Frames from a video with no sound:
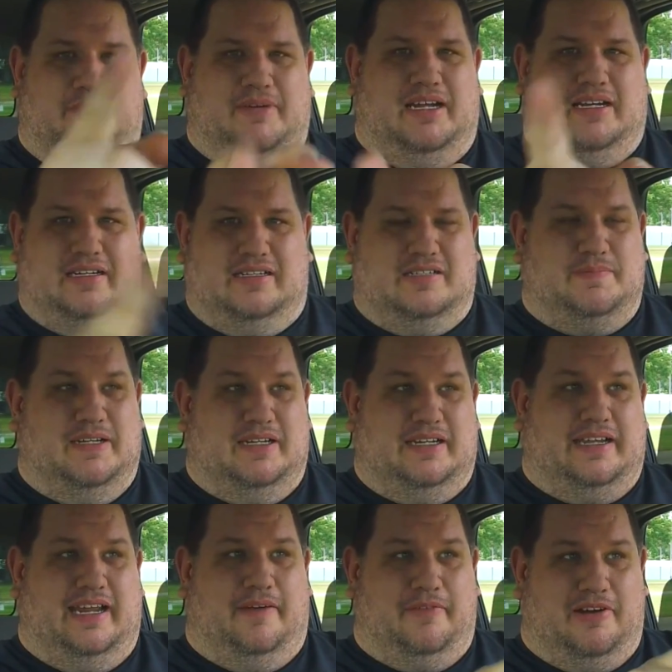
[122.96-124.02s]
I'm not going to spin the
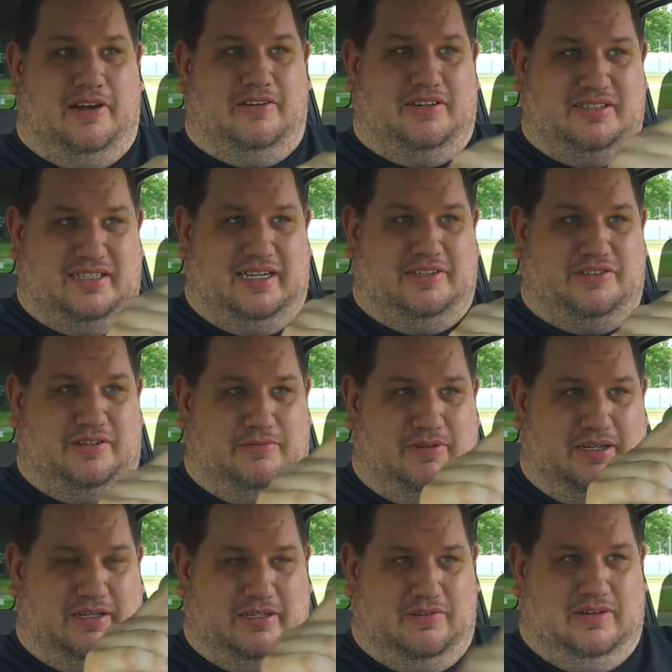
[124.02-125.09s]
camera around because I actually
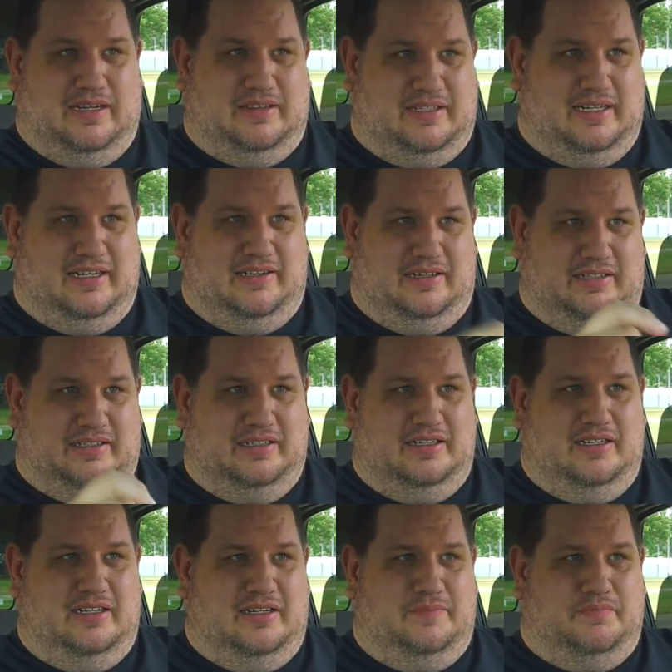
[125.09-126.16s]
want to go out there and
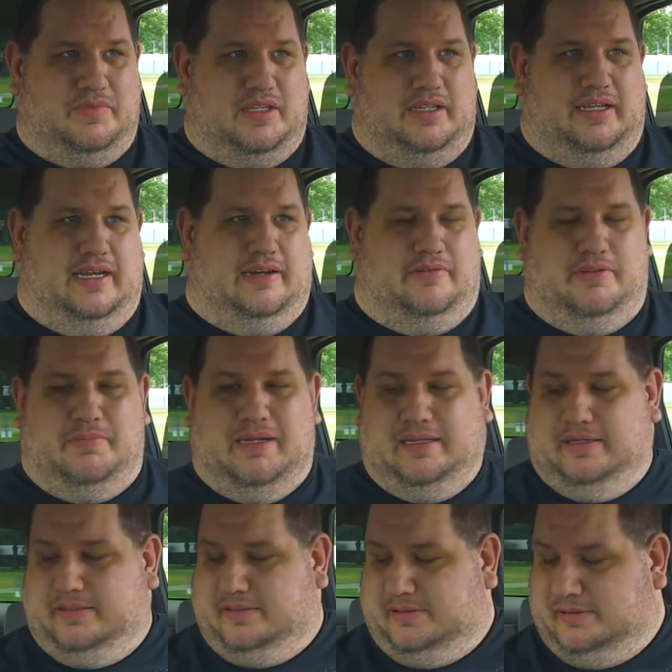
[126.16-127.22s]
get it with my
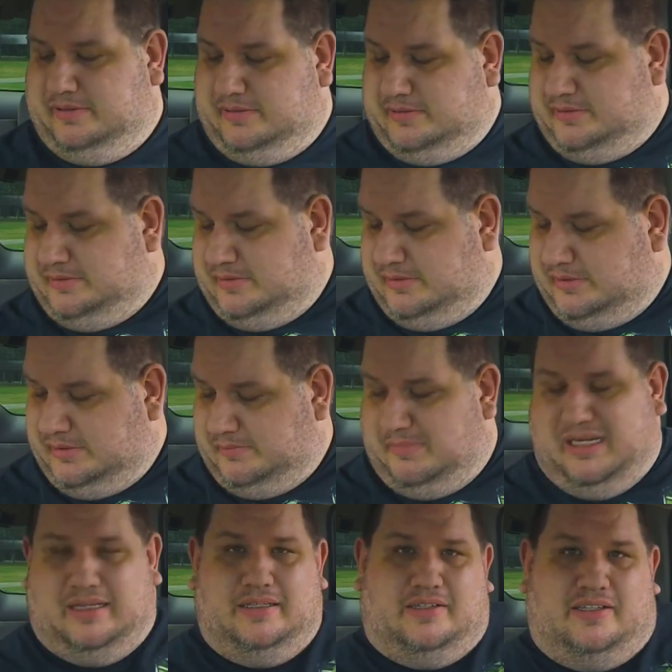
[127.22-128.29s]
little
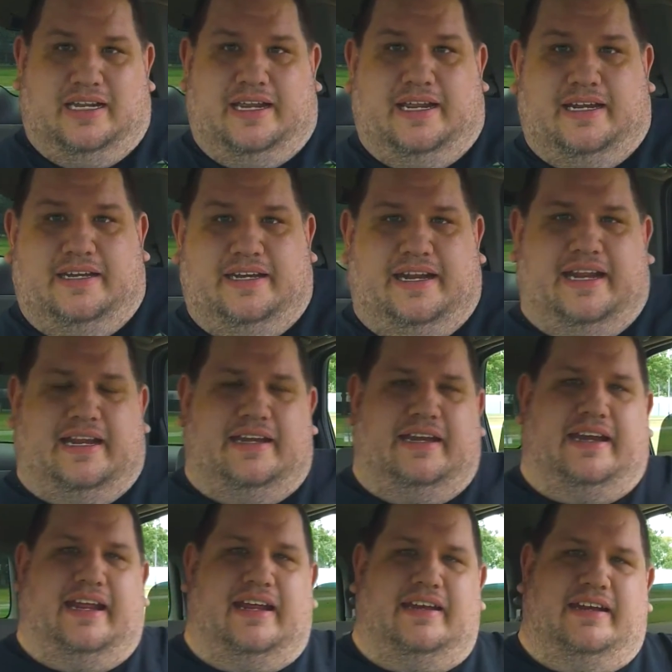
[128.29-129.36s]

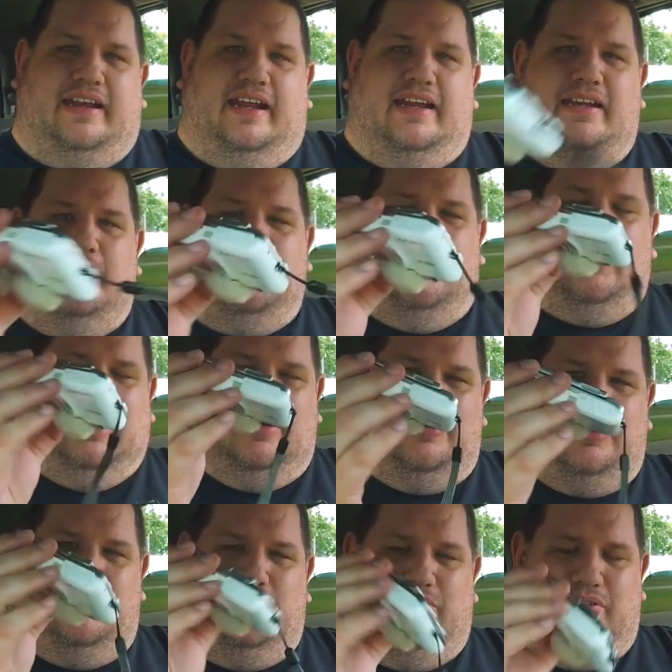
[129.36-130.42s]
handy-dandy point and
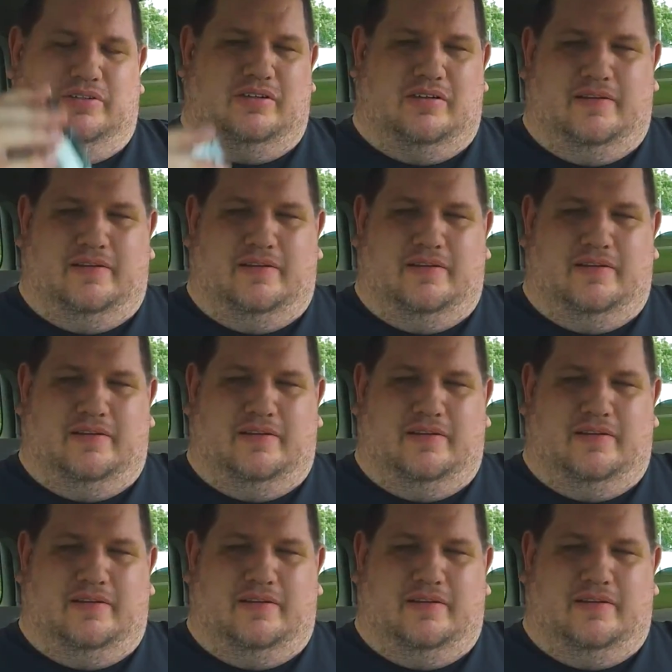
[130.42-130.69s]
shoot.